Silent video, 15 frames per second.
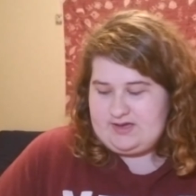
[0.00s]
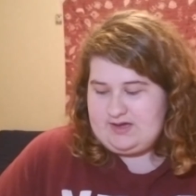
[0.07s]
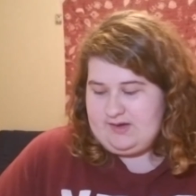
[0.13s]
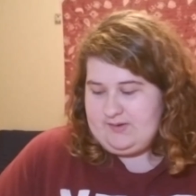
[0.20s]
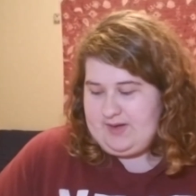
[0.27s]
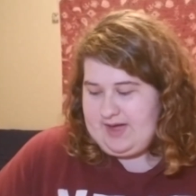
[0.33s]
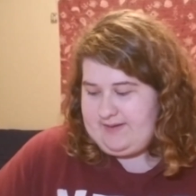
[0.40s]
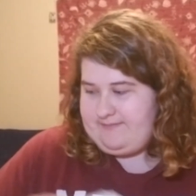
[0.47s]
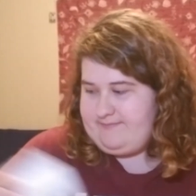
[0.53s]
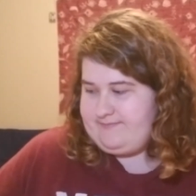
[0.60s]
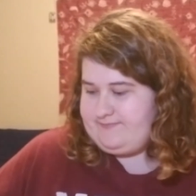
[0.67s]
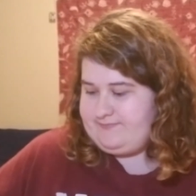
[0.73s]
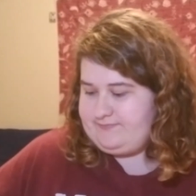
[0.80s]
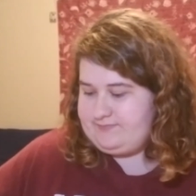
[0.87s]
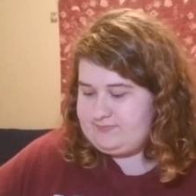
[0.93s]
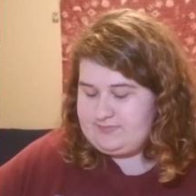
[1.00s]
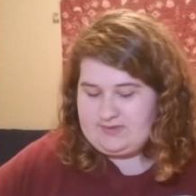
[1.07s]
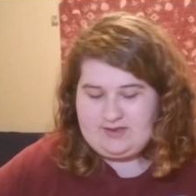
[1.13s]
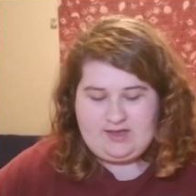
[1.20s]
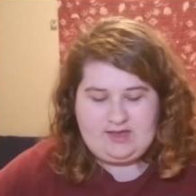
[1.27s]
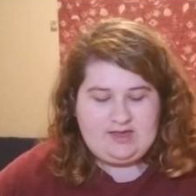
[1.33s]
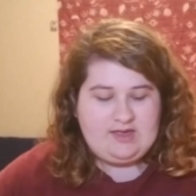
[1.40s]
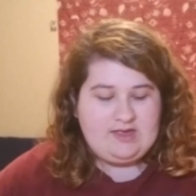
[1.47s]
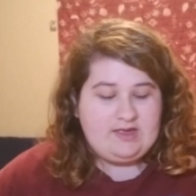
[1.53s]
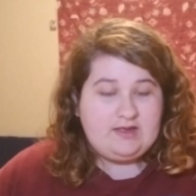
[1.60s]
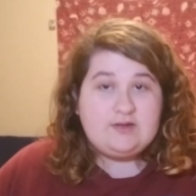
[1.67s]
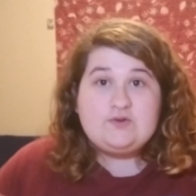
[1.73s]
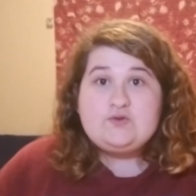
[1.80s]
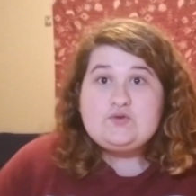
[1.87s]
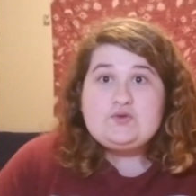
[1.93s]
Okay.
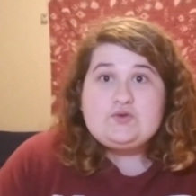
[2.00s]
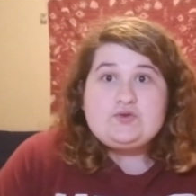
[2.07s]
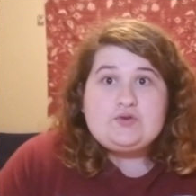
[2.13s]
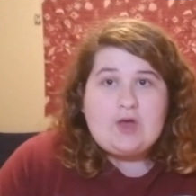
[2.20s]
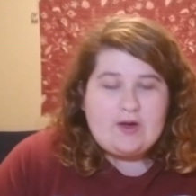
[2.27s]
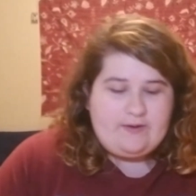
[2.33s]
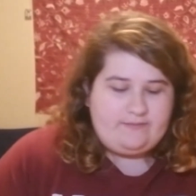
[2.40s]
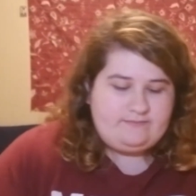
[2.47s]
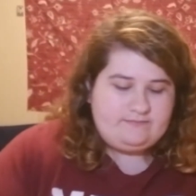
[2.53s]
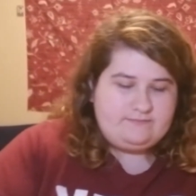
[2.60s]
So,